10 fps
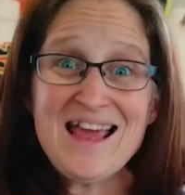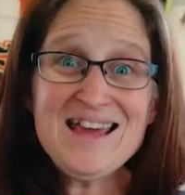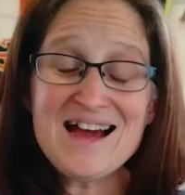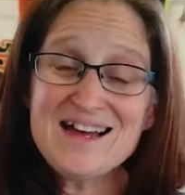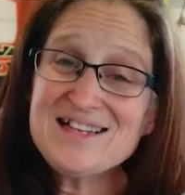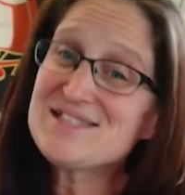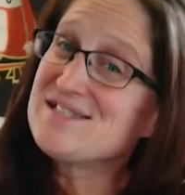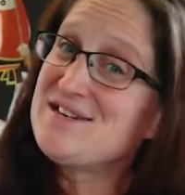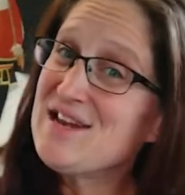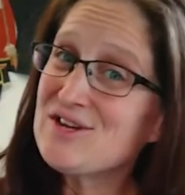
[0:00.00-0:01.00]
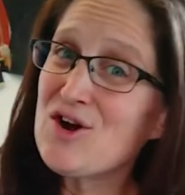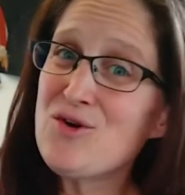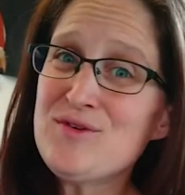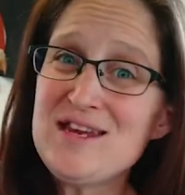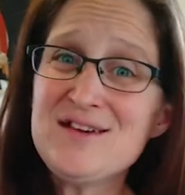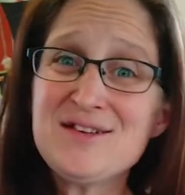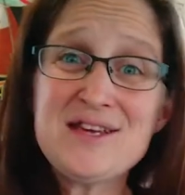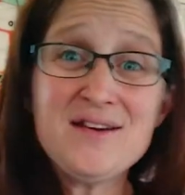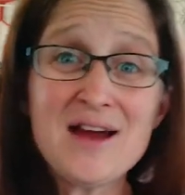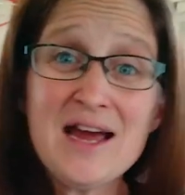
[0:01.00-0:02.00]
Hey guys, Nick O'Neill
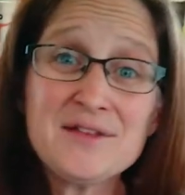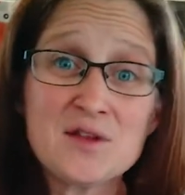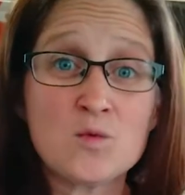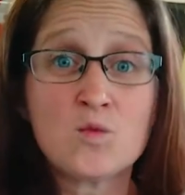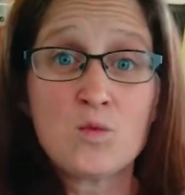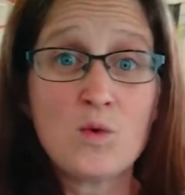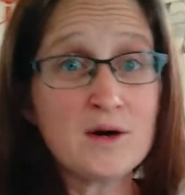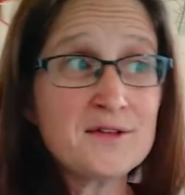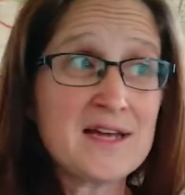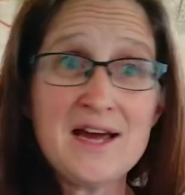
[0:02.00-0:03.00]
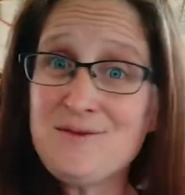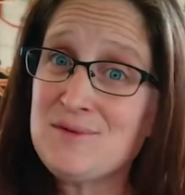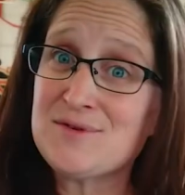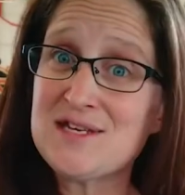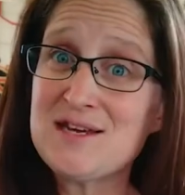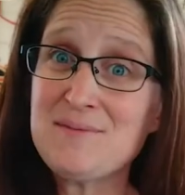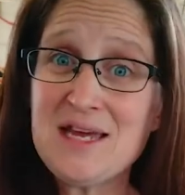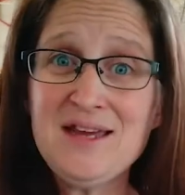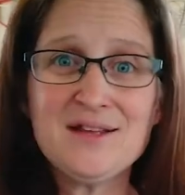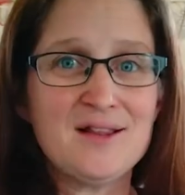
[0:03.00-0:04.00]
here at the World Kite Museum
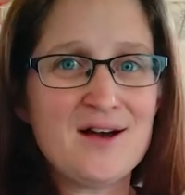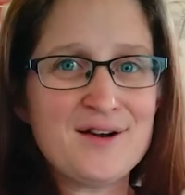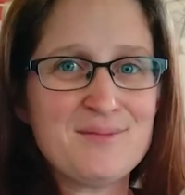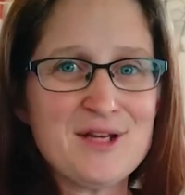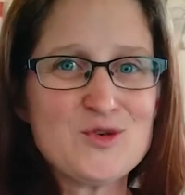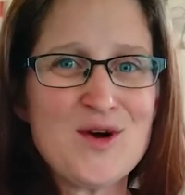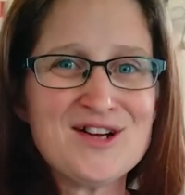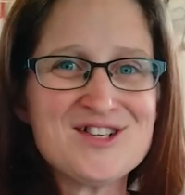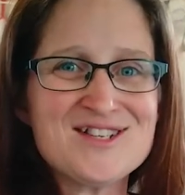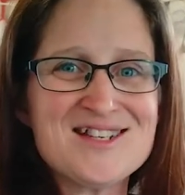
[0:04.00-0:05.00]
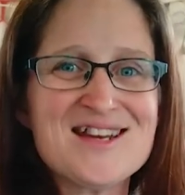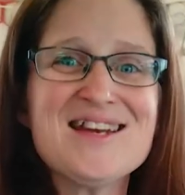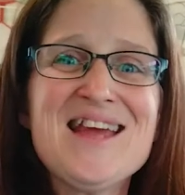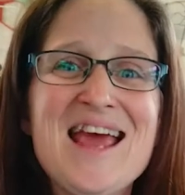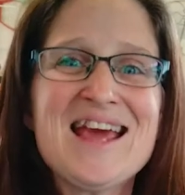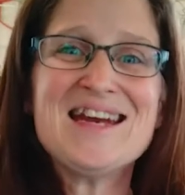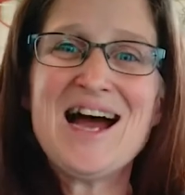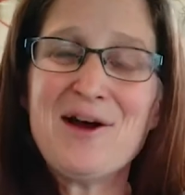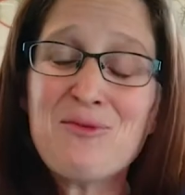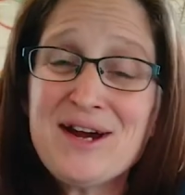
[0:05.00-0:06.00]
in Long Beach, Washington, and
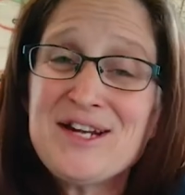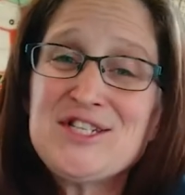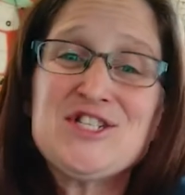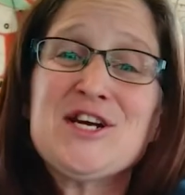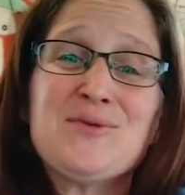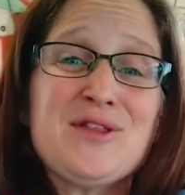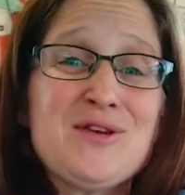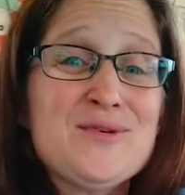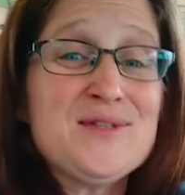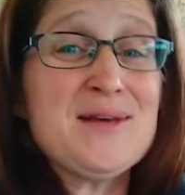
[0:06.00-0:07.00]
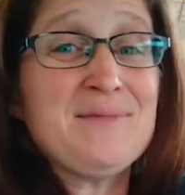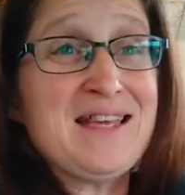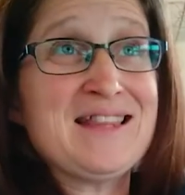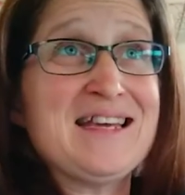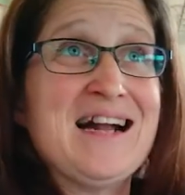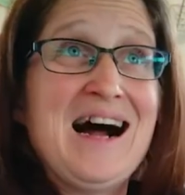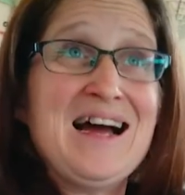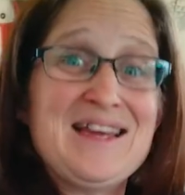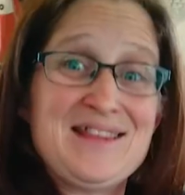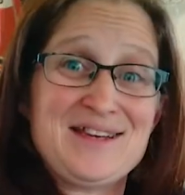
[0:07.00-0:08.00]
I wanted to share with you something that
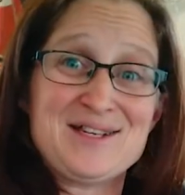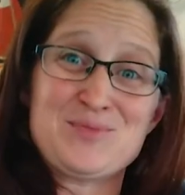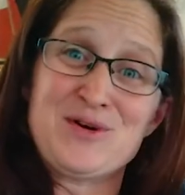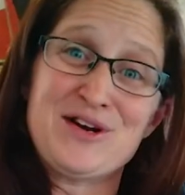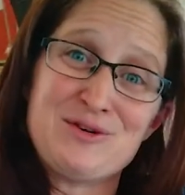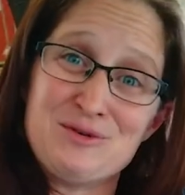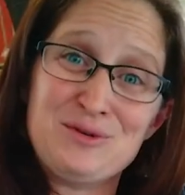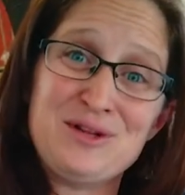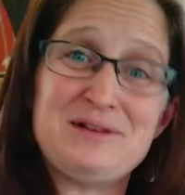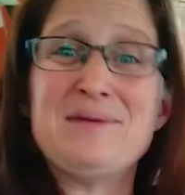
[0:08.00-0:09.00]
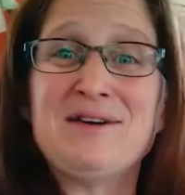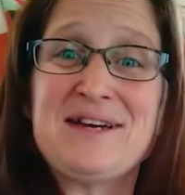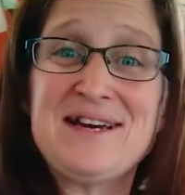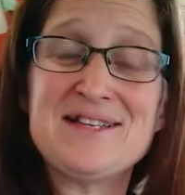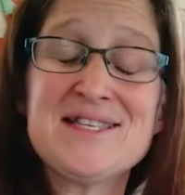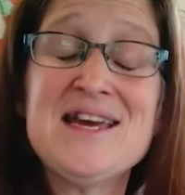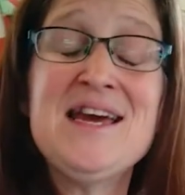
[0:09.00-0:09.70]
I think is pretty cool about kites.